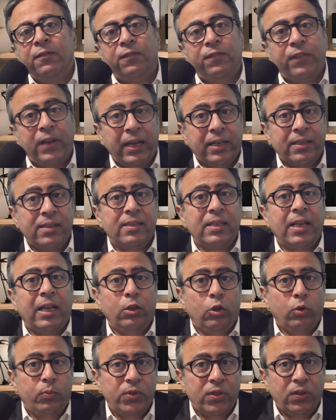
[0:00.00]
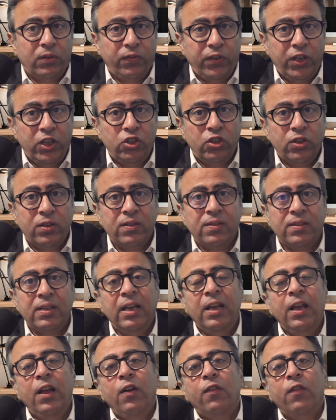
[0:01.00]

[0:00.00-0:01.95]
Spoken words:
facts, and observations